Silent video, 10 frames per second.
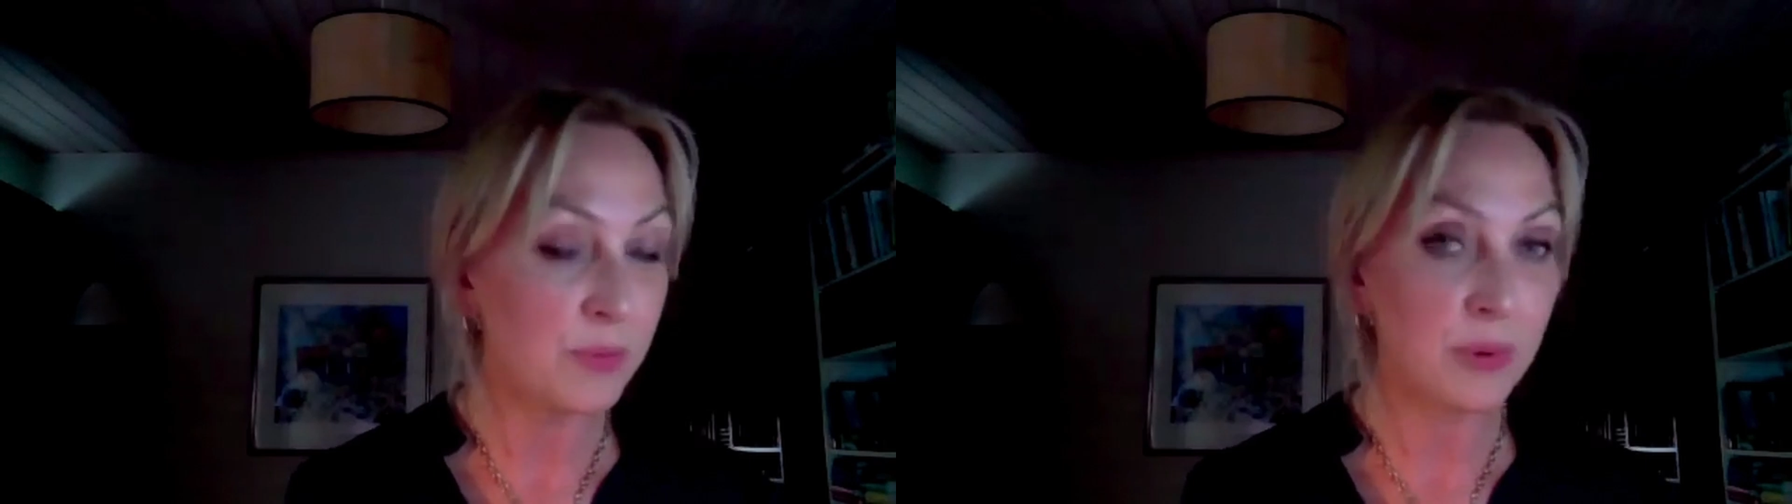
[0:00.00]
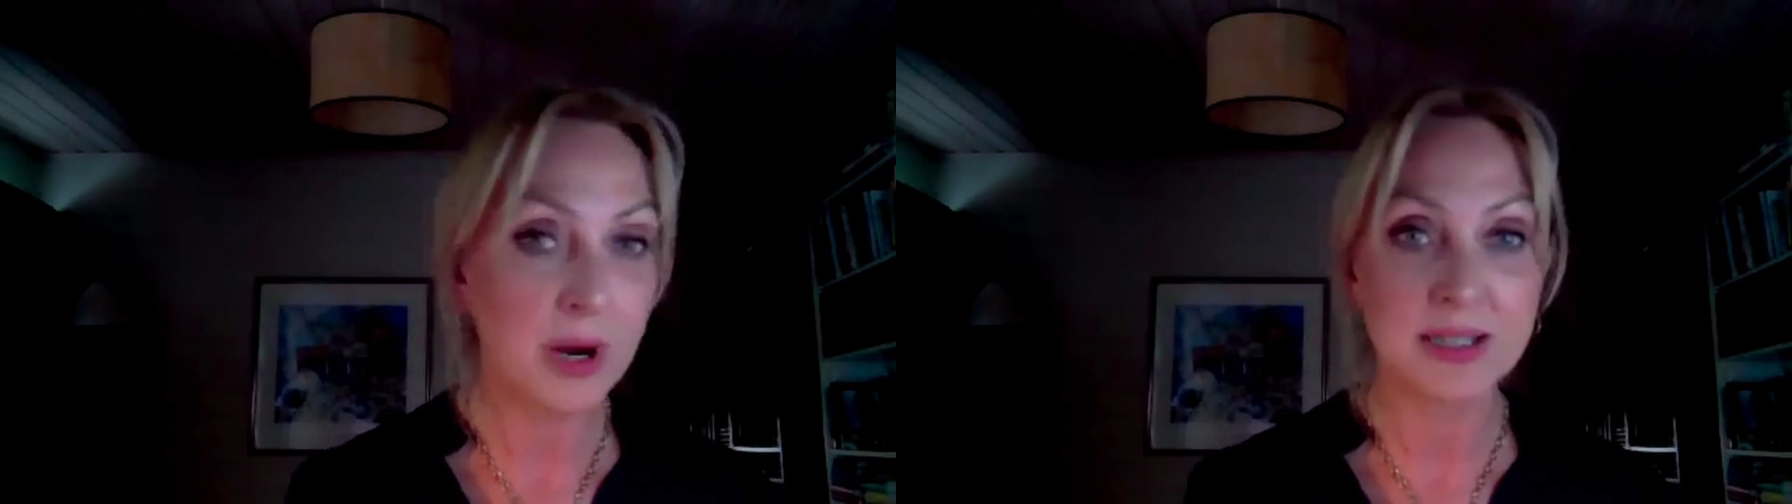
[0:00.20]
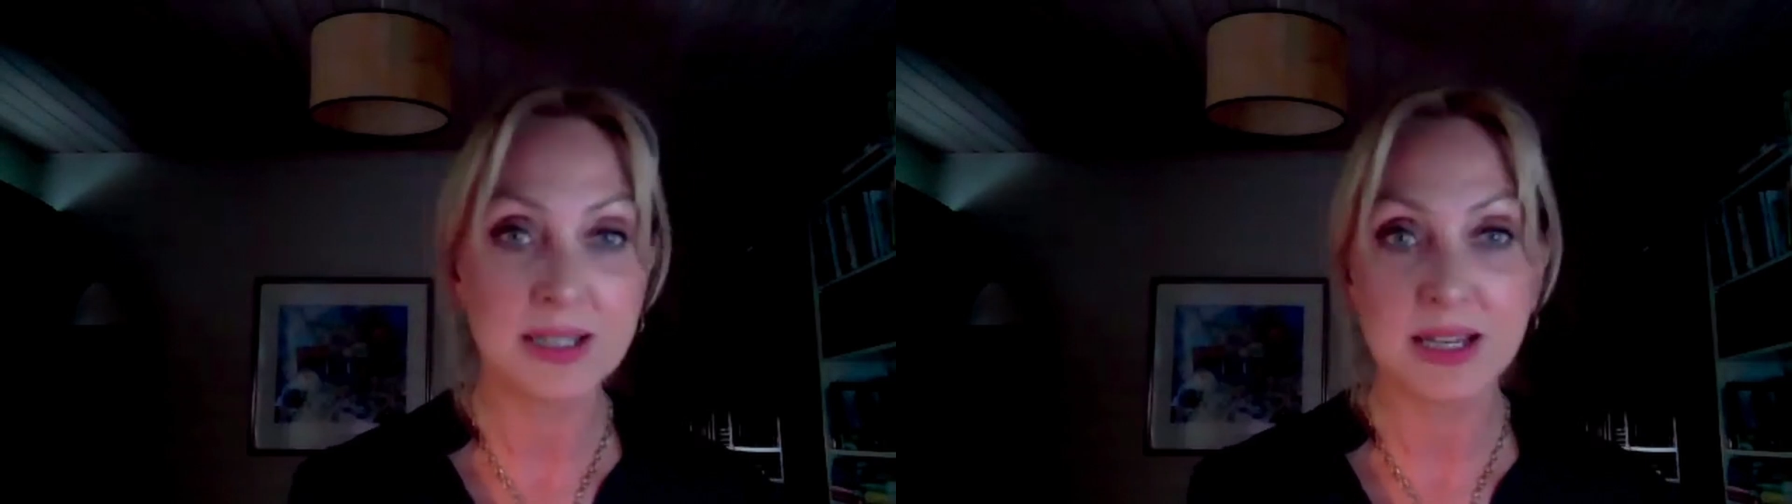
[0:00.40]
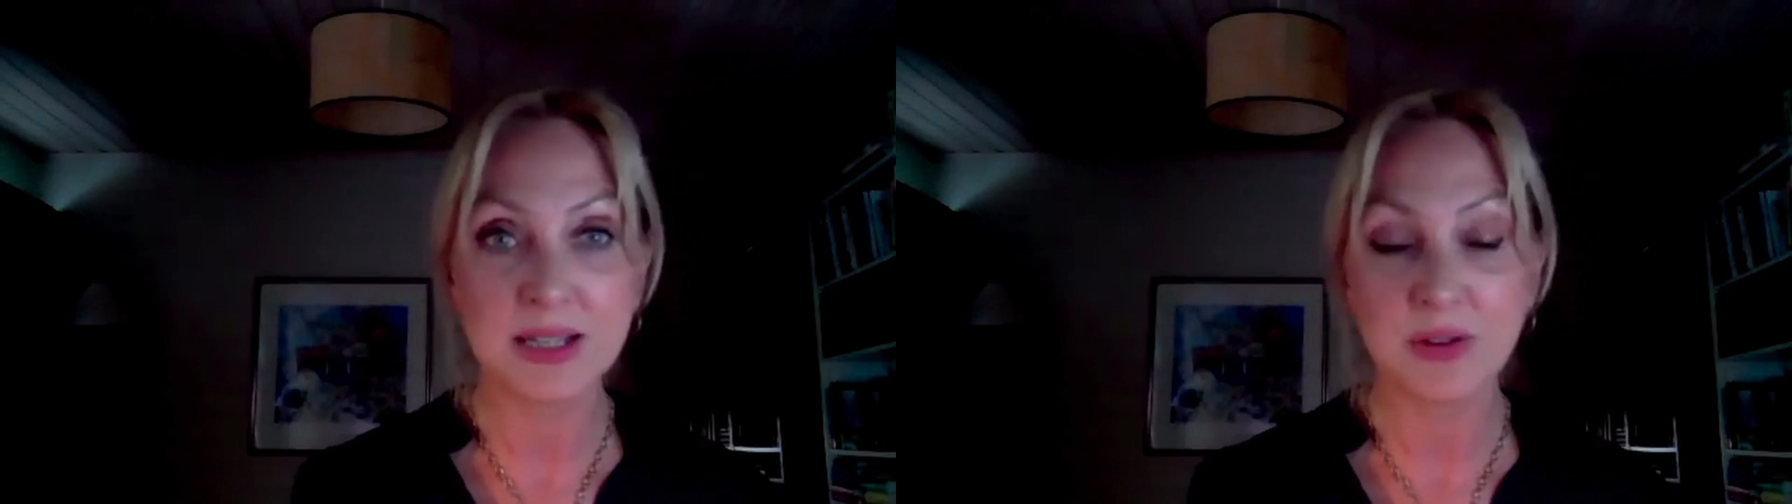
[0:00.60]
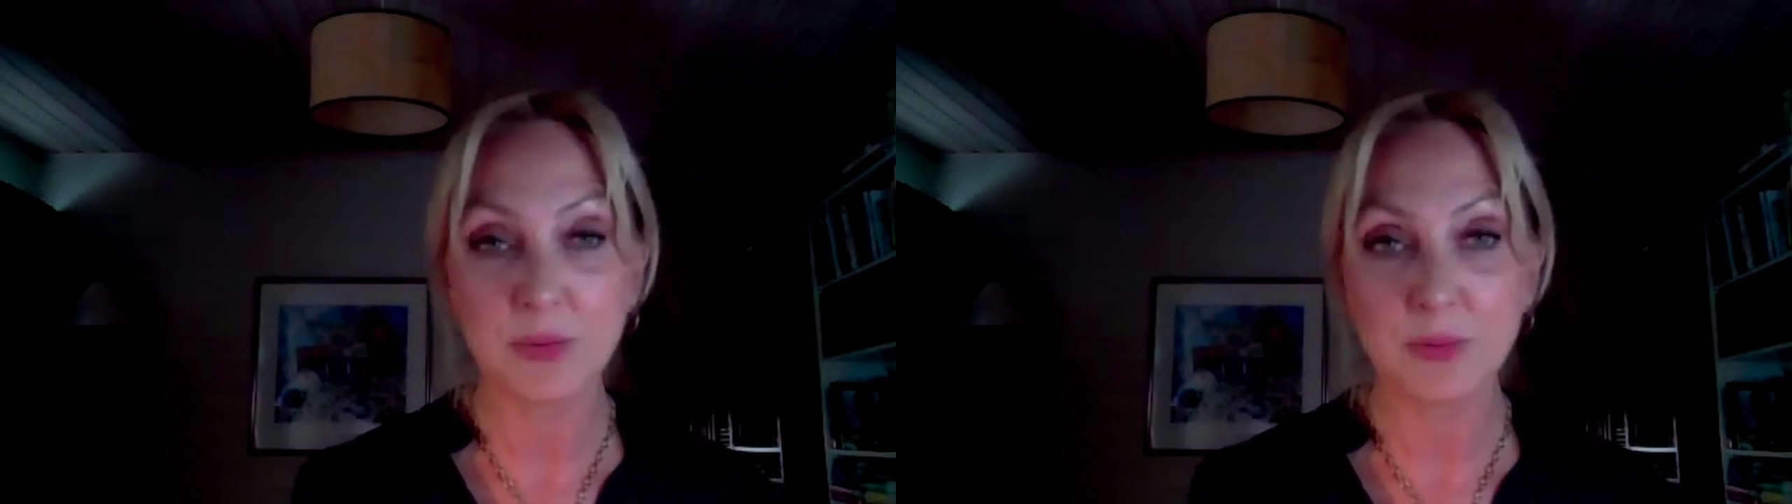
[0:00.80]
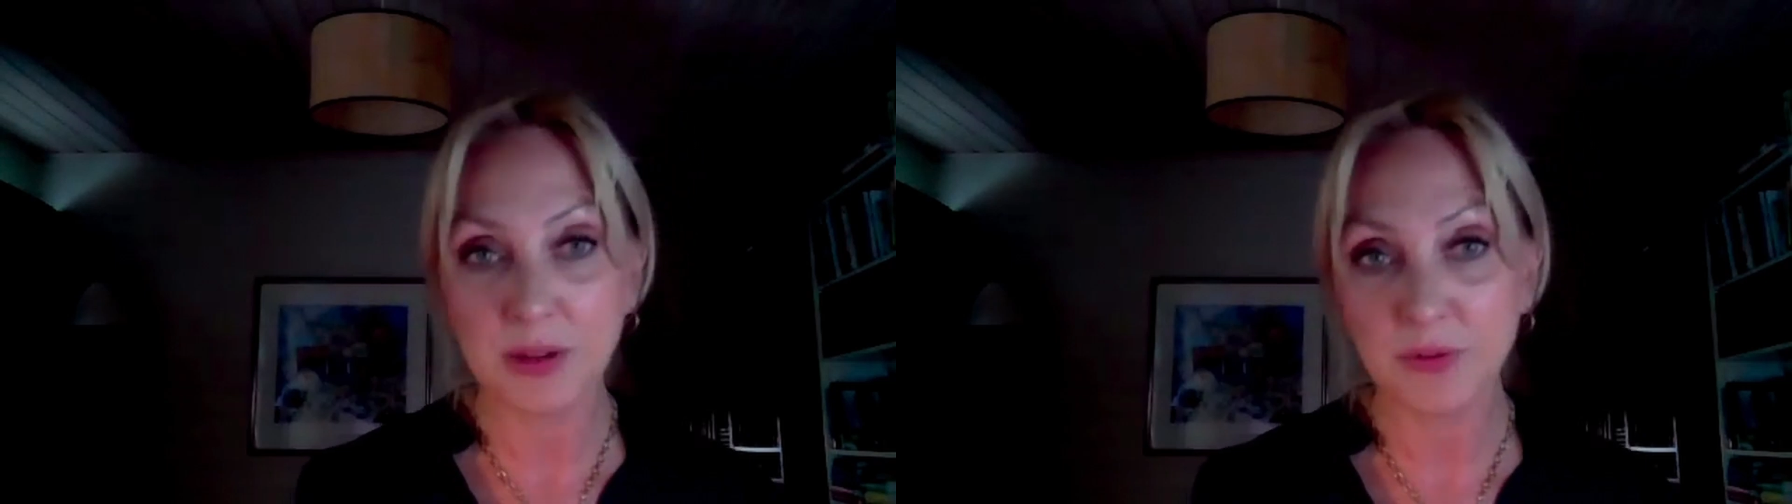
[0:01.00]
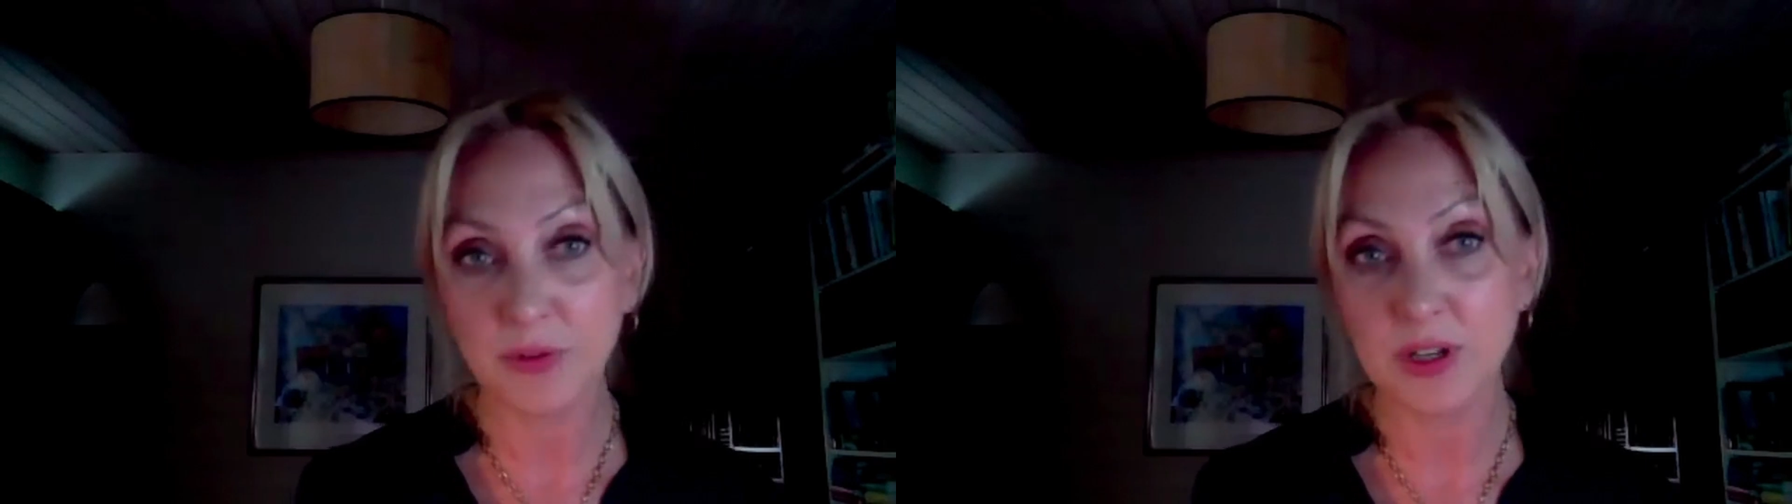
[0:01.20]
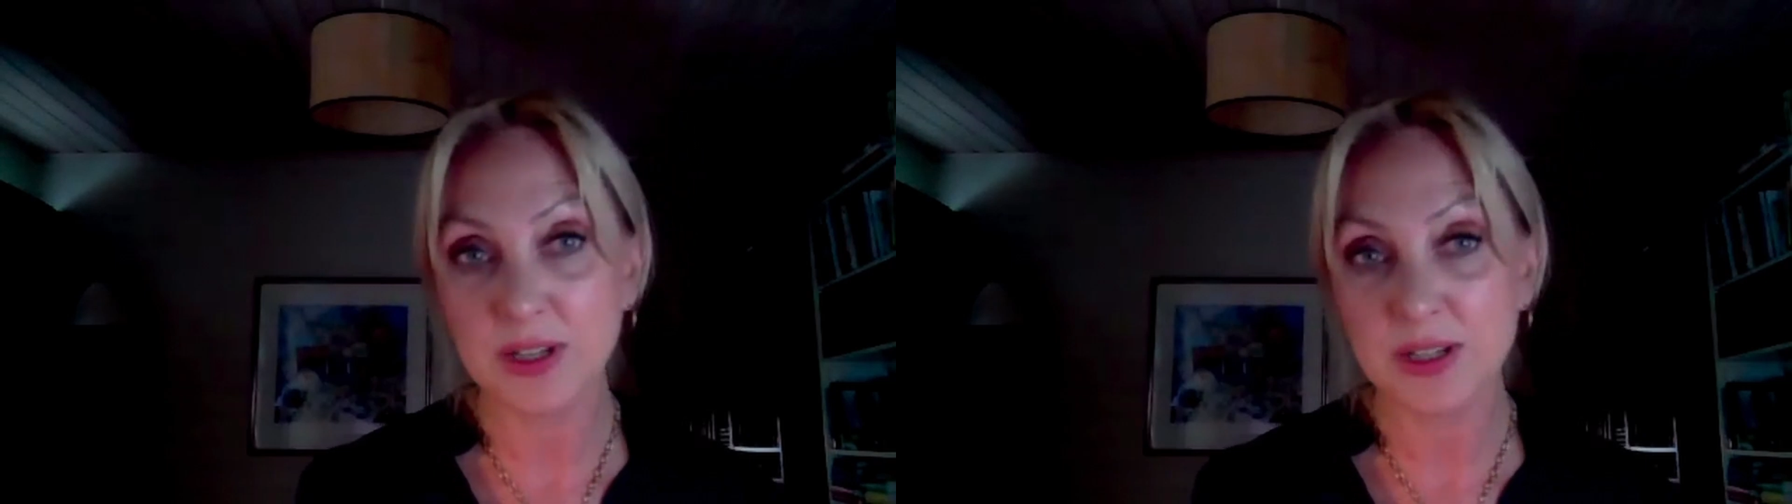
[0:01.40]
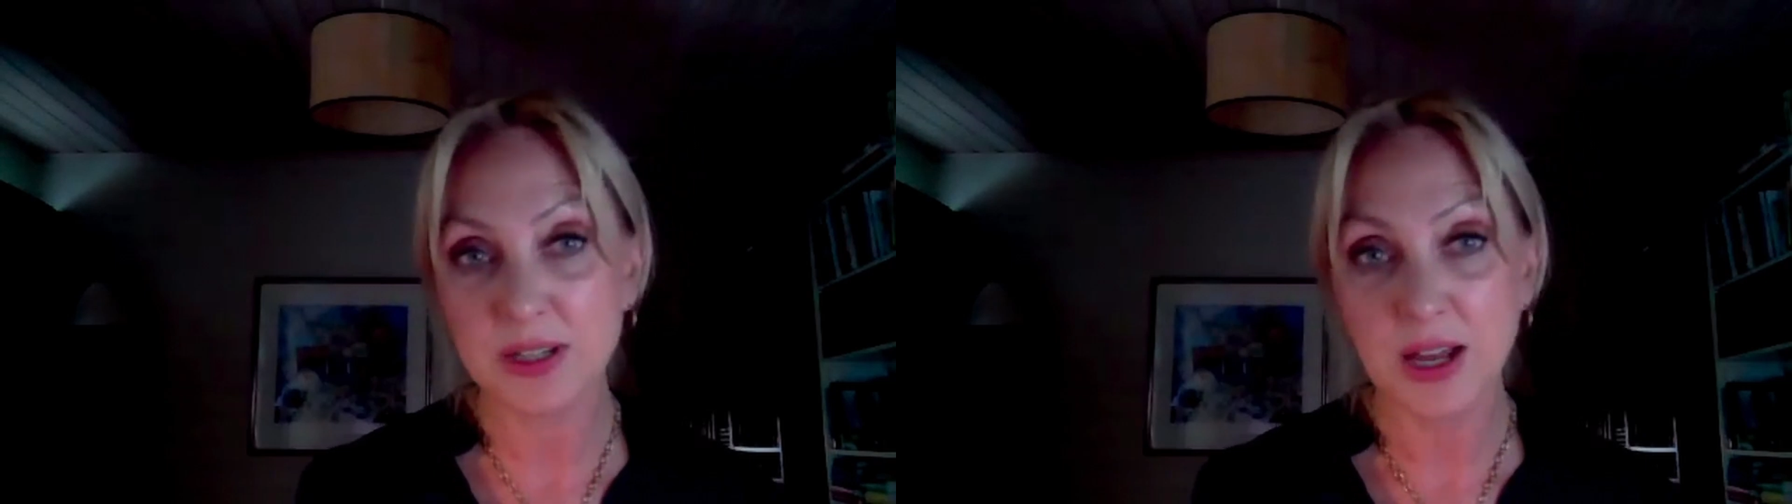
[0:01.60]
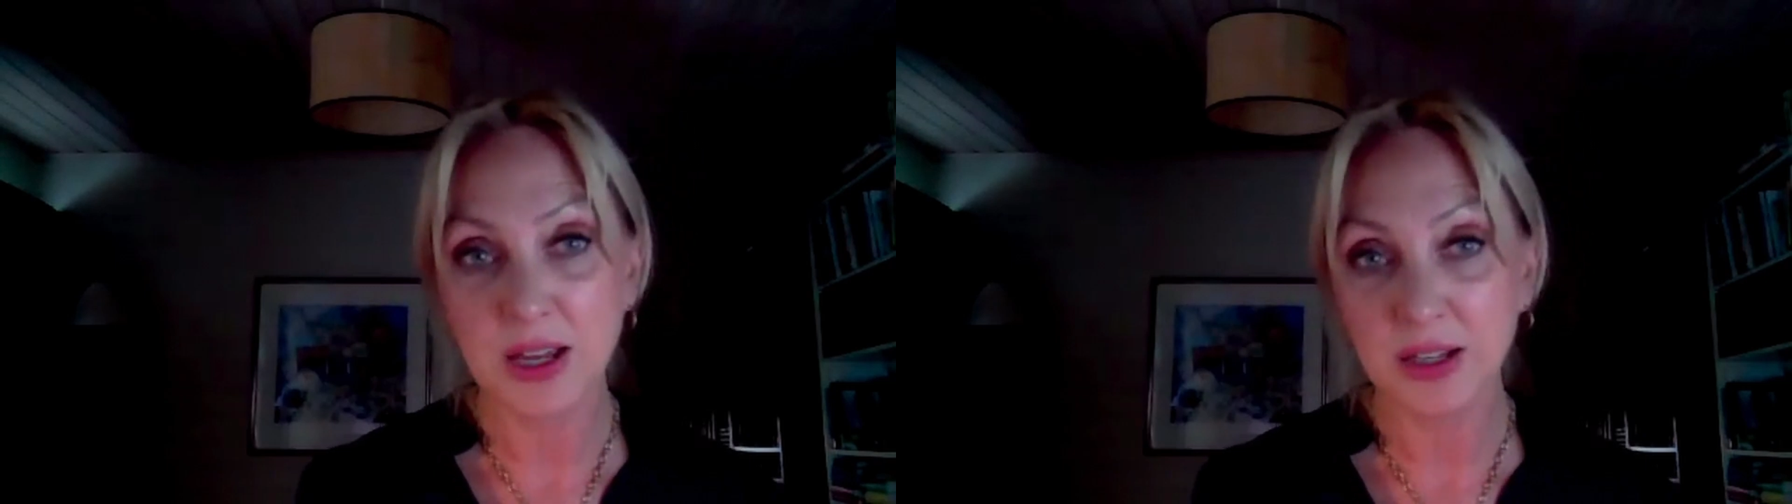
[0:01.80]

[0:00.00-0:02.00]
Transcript: practice or mindfulness,